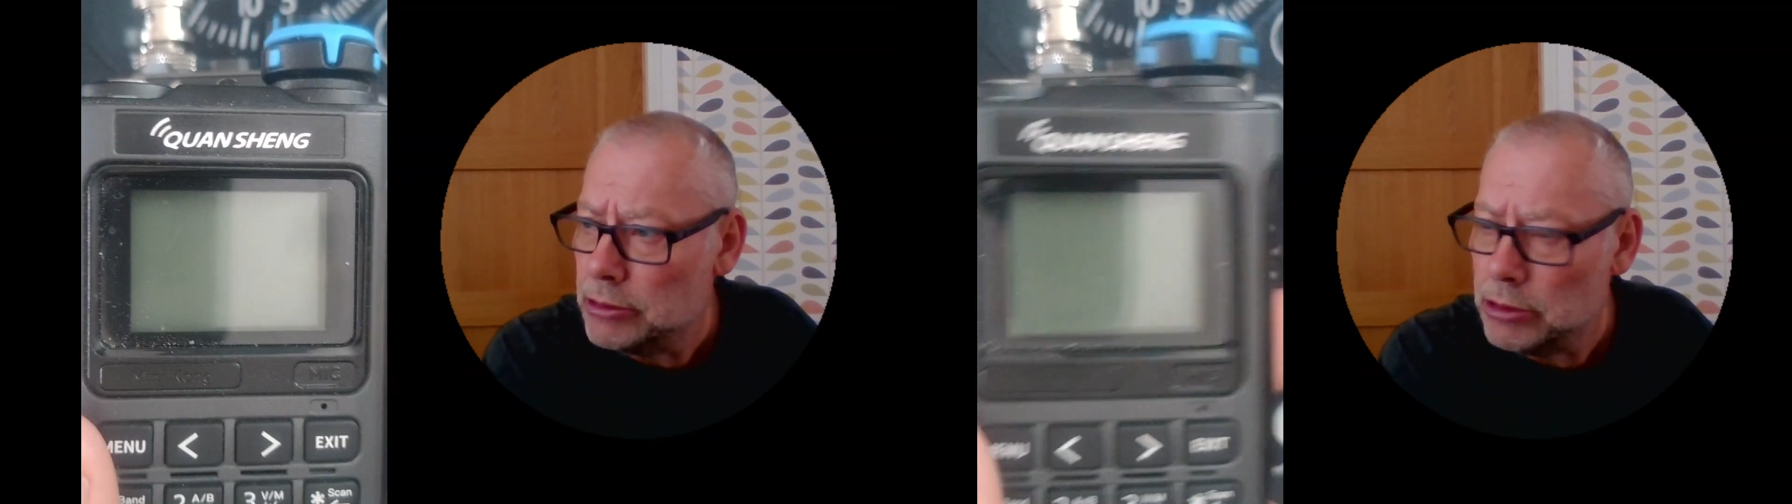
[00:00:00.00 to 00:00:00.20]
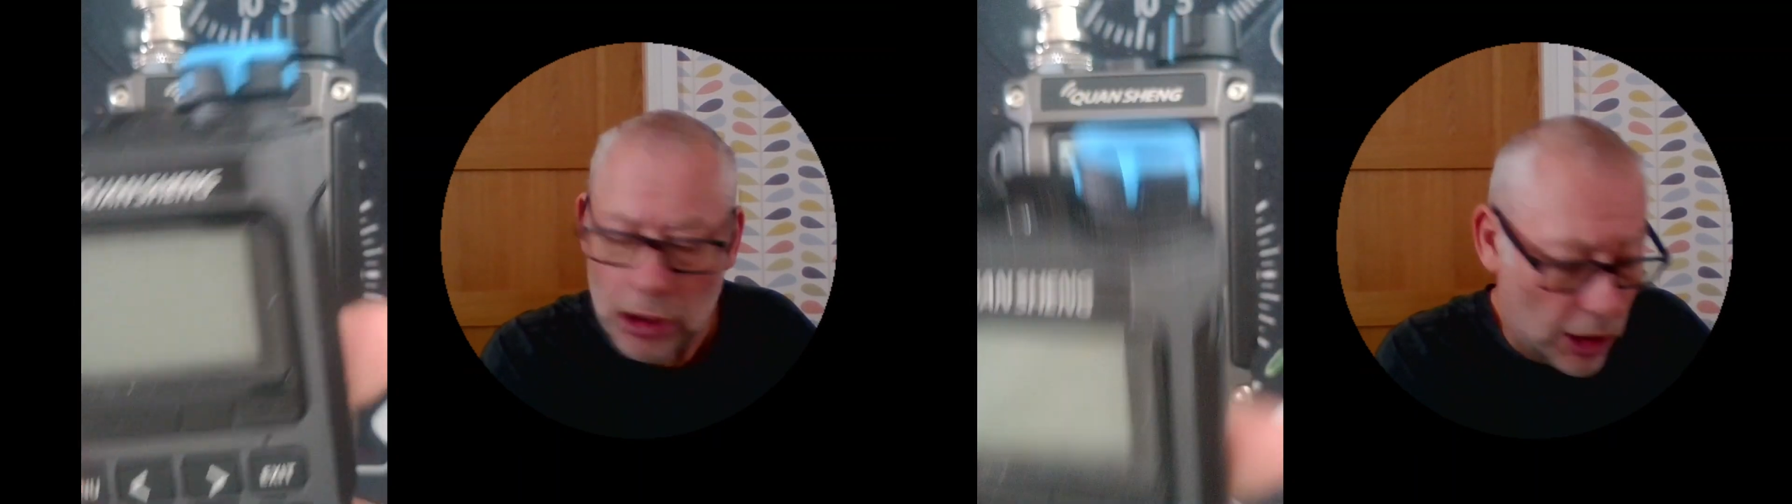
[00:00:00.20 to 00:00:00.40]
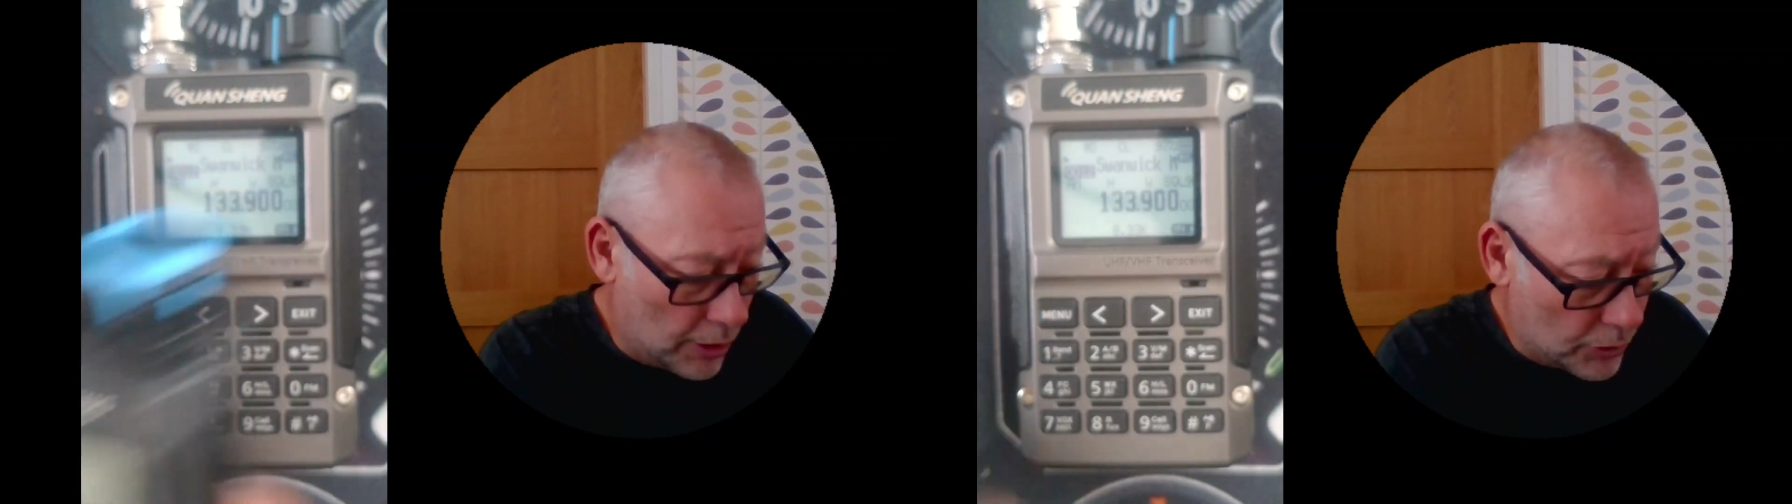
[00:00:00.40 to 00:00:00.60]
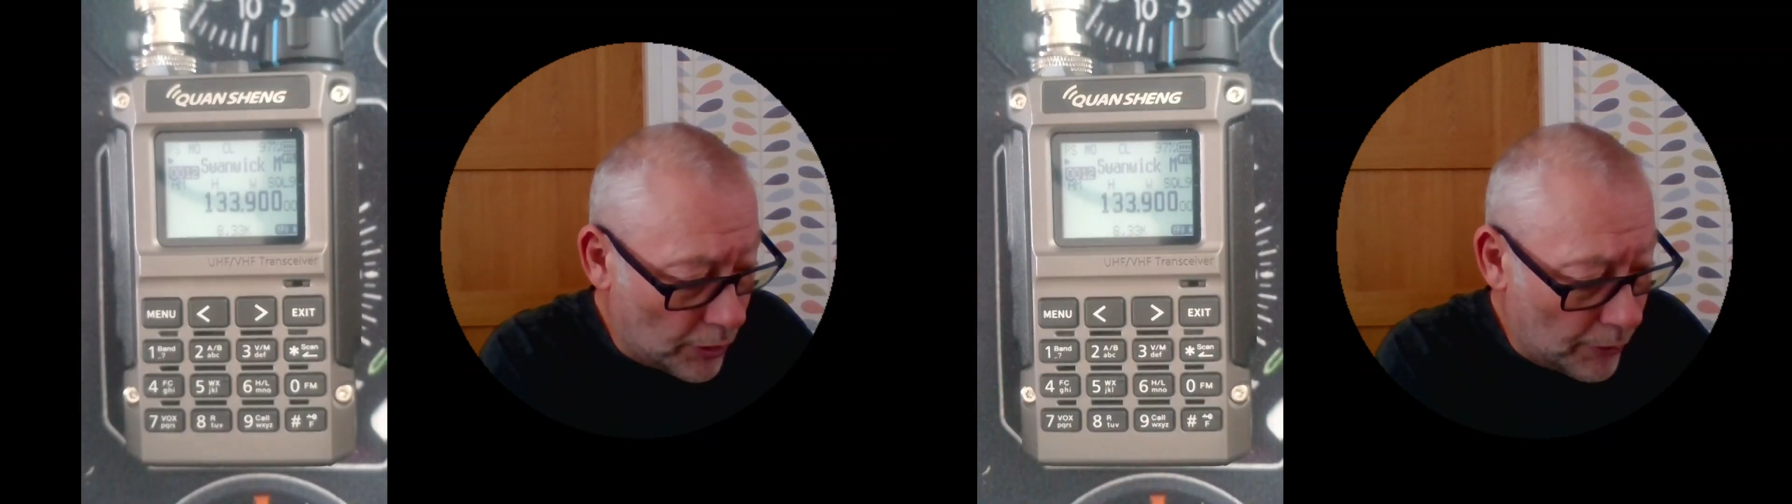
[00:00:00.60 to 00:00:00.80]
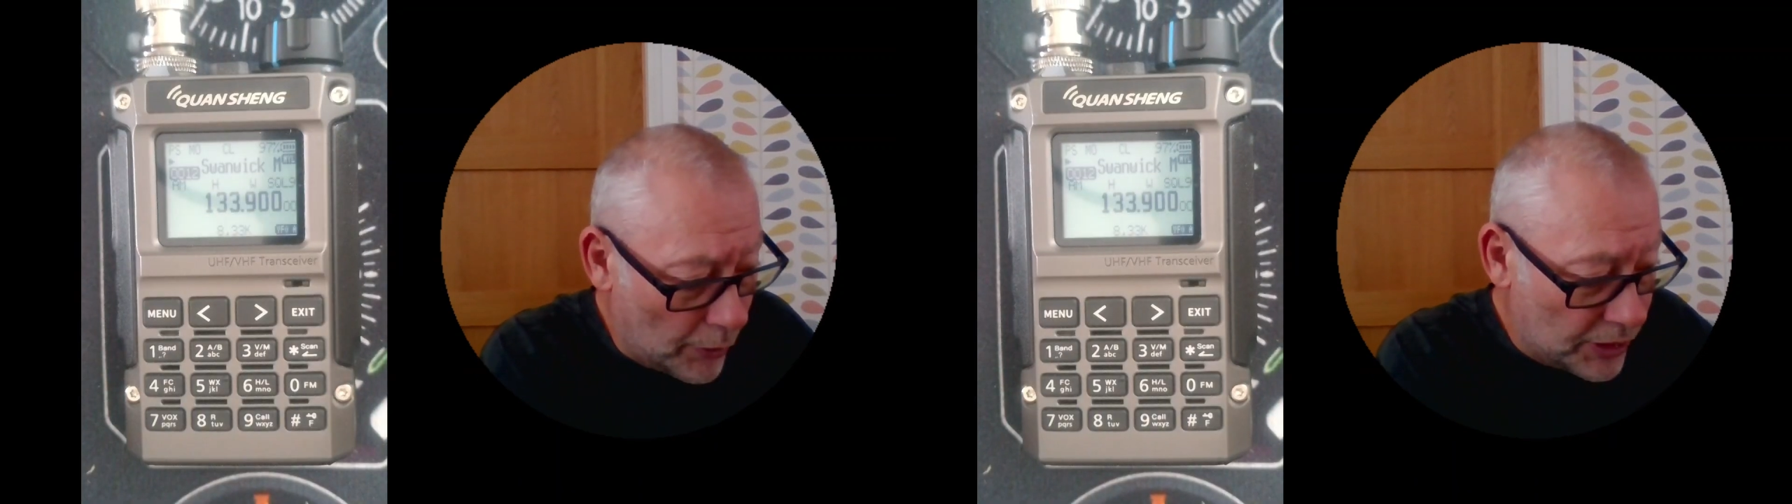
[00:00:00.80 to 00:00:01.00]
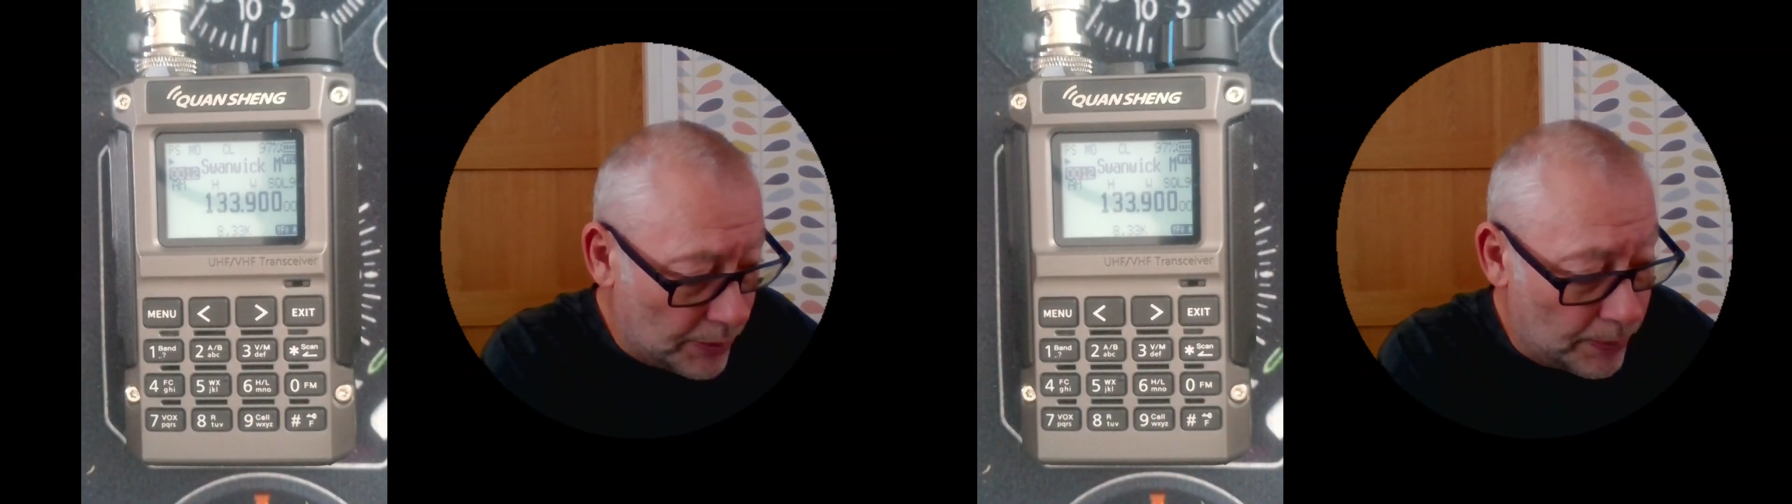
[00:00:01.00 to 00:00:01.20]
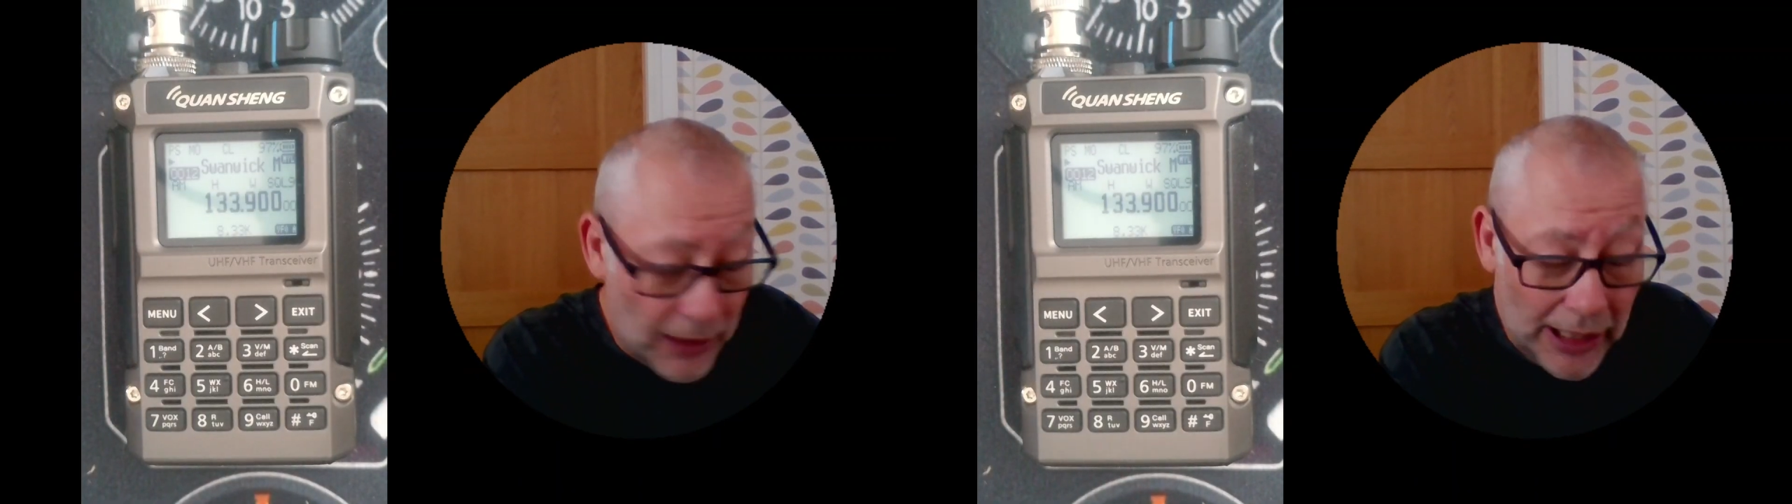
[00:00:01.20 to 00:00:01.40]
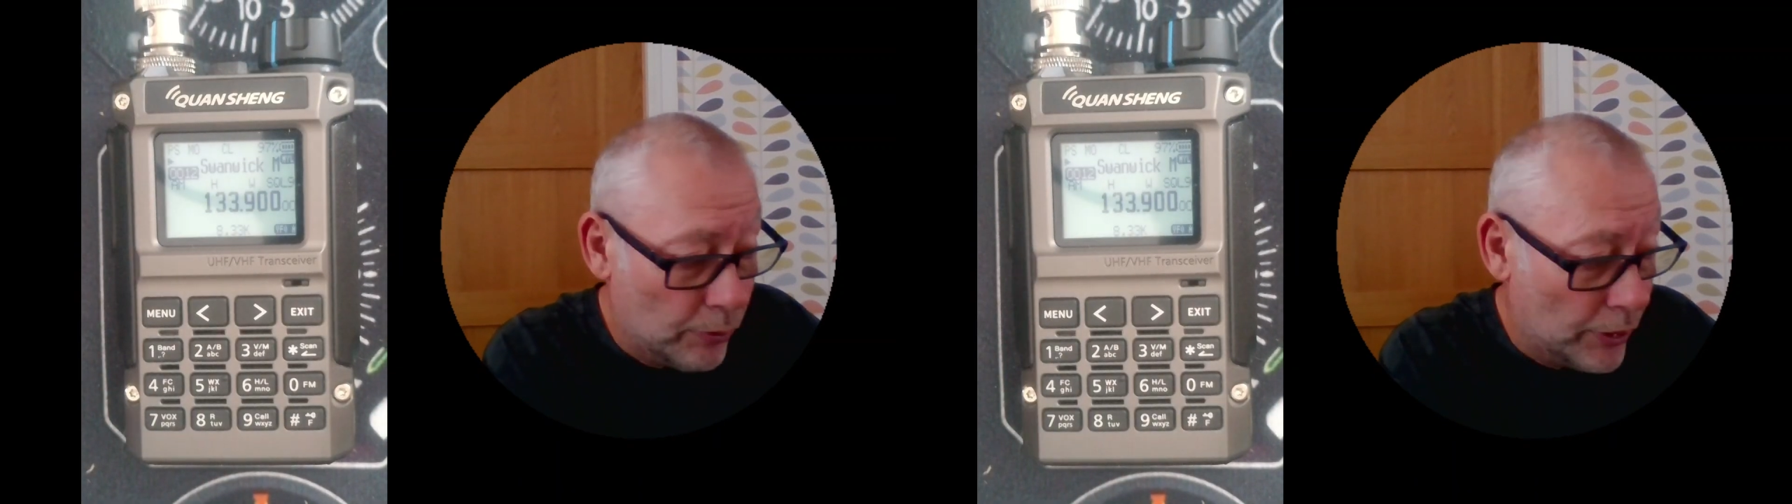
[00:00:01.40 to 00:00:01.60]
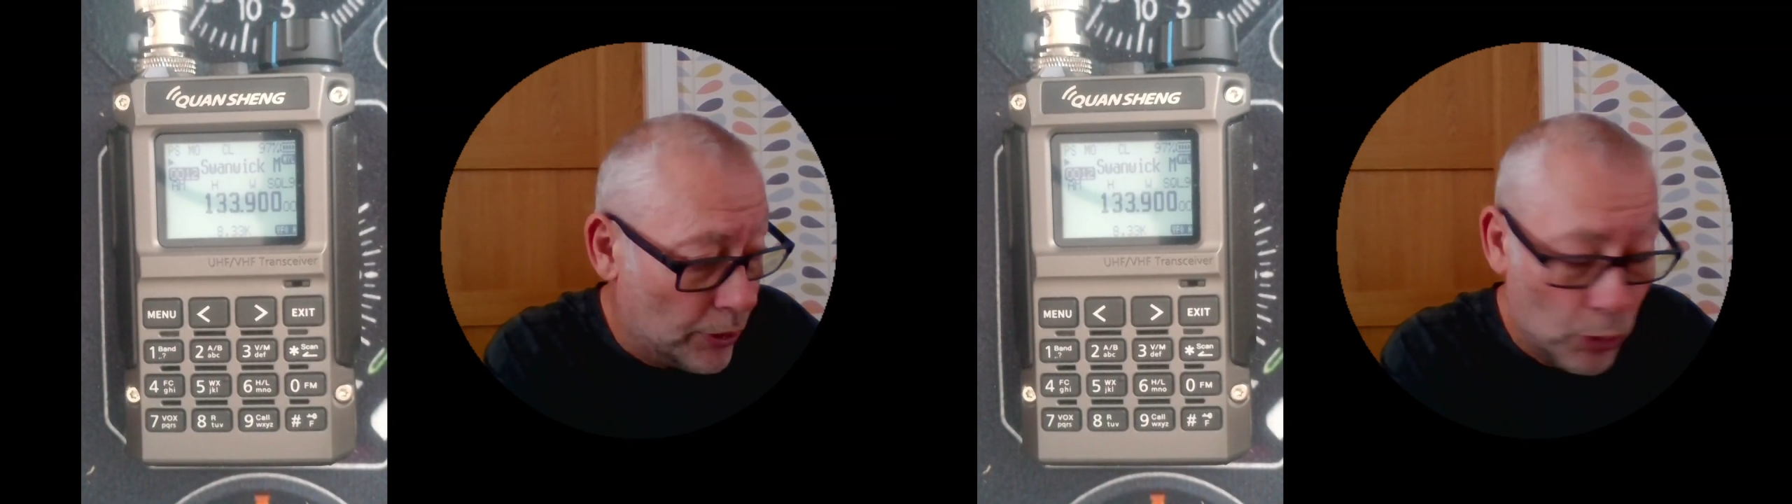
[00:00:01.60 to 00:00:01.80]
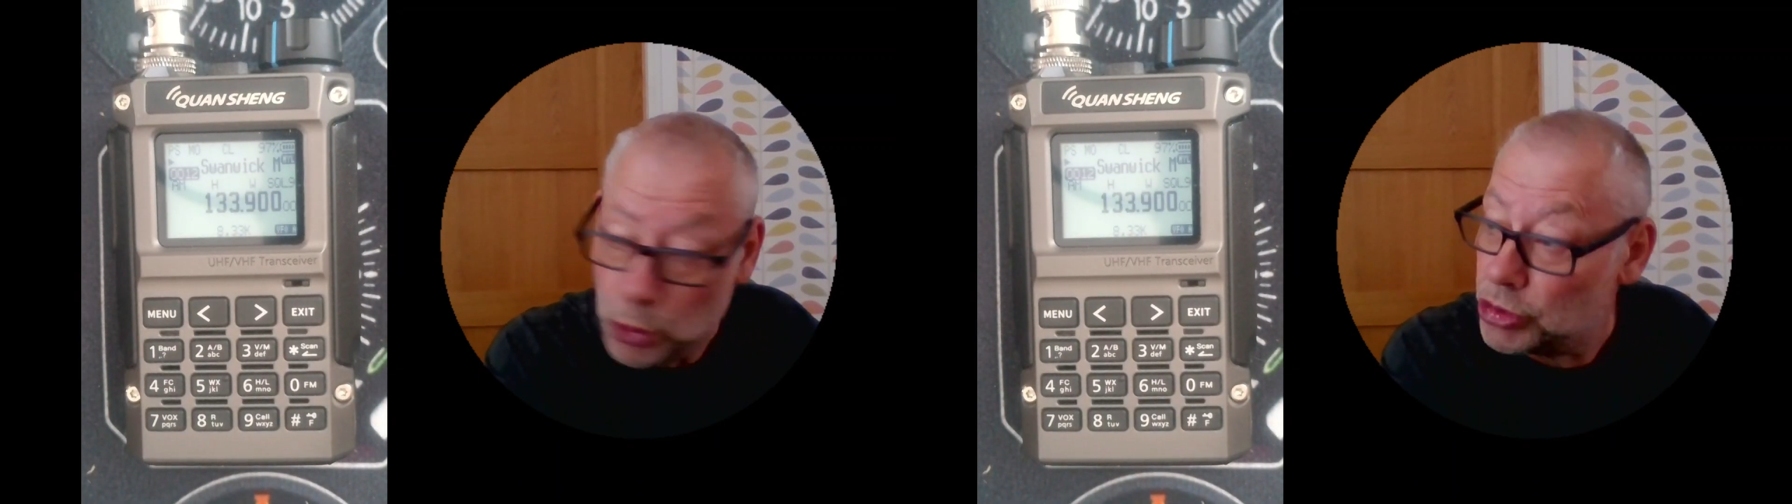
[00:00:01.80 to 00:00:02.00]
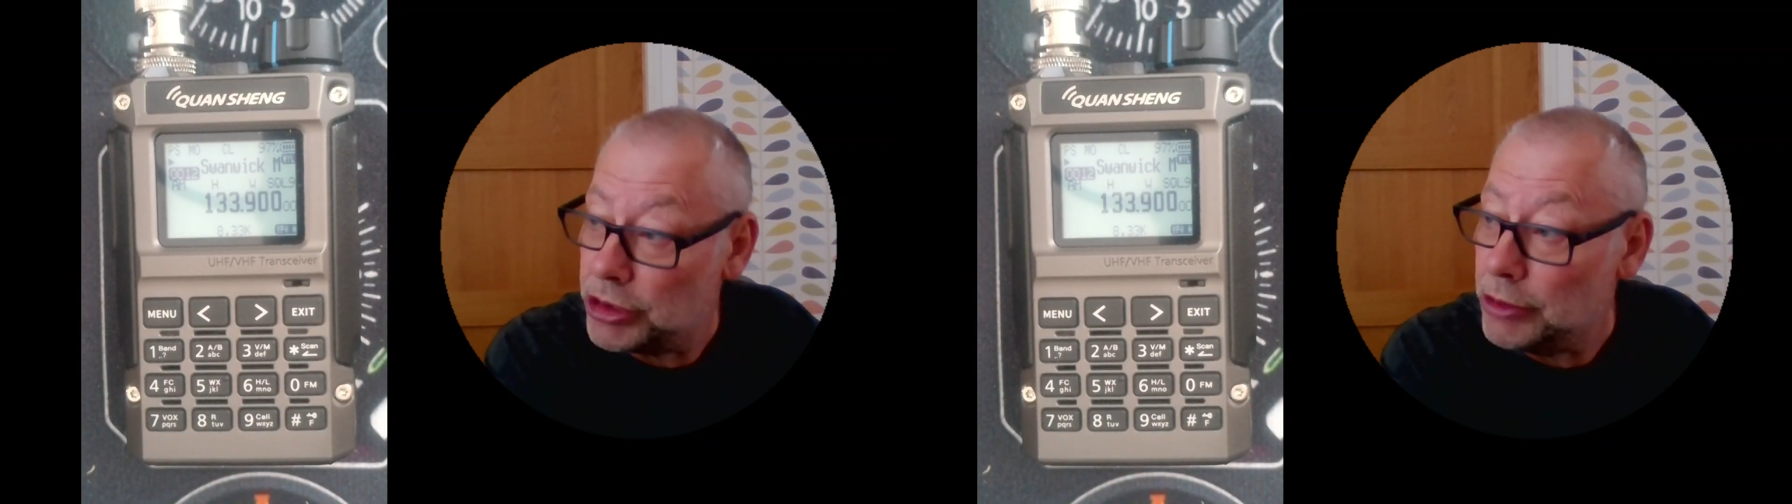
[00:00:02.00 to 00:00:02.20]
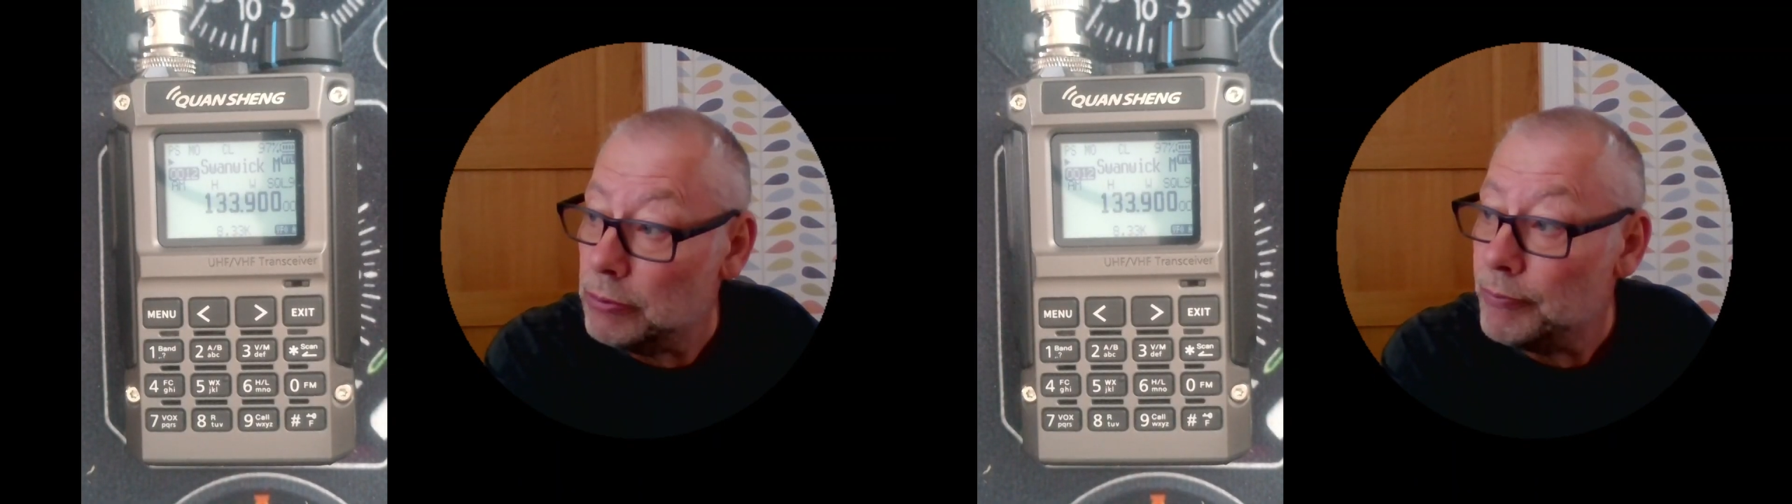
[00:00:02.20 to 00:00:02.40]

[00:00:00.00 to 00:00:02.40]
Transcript: because I'm obviously playing with them all still.